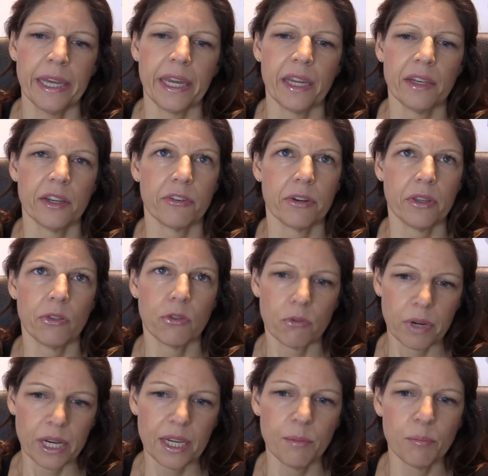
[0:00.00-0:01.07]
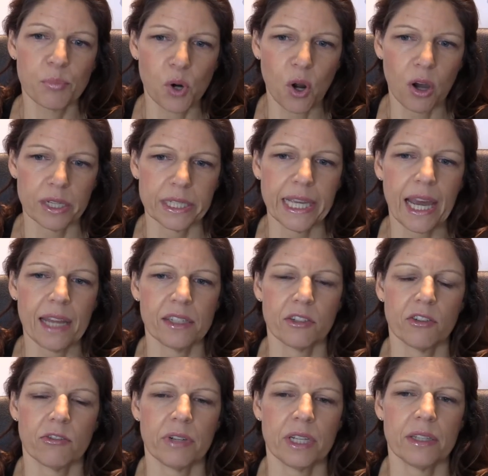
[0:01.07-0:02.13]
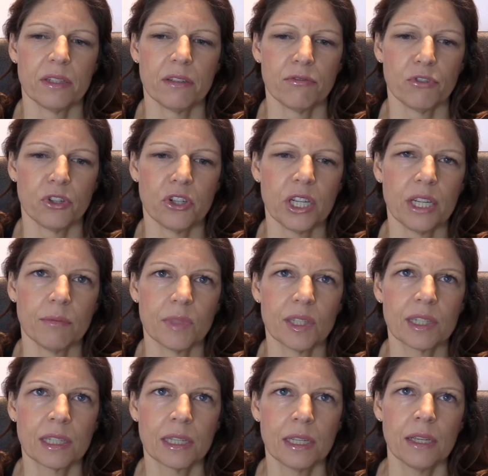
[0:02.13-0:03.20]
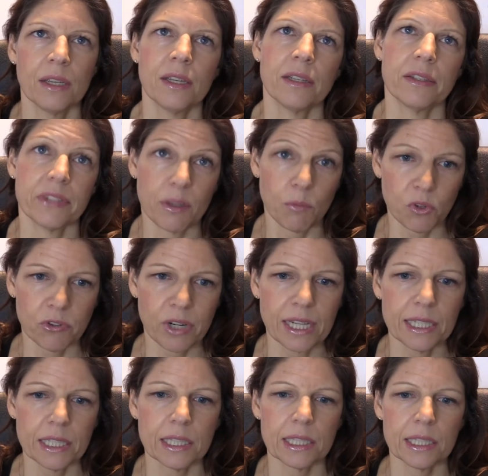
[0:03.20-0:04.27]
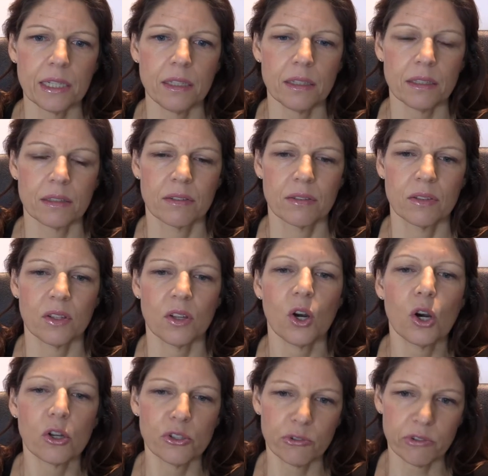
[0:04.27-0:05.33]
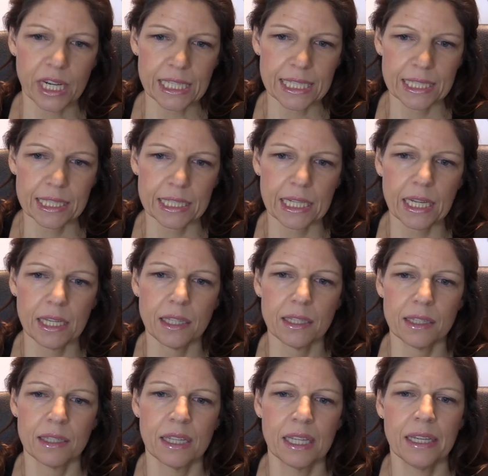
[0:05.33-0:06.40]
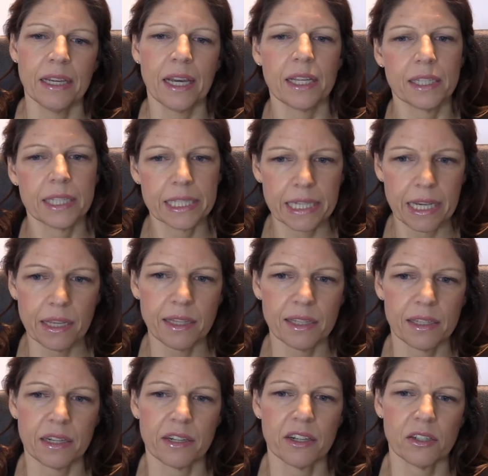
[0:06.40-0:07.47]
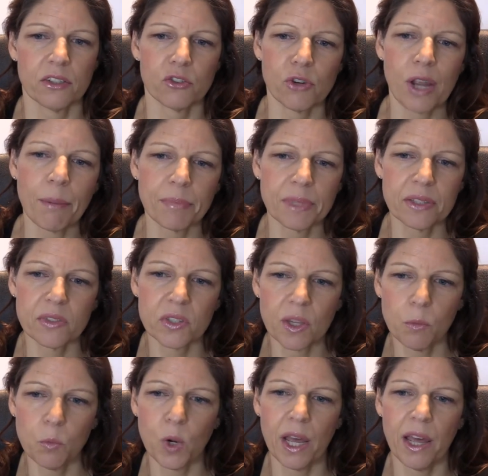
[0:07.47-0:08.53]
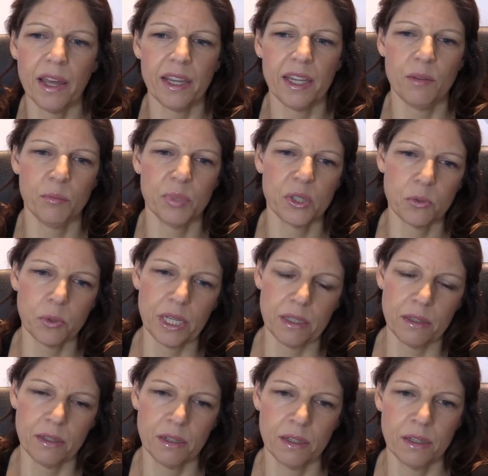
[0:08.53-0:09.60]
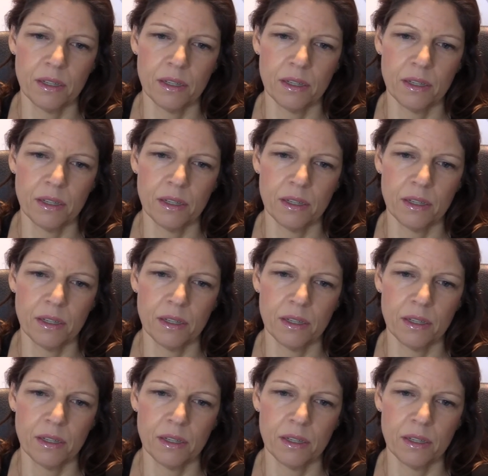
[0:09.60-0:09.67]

and there are three broad categories of regimes democratic states, autocratic states, and states that are trapped somewhere in between.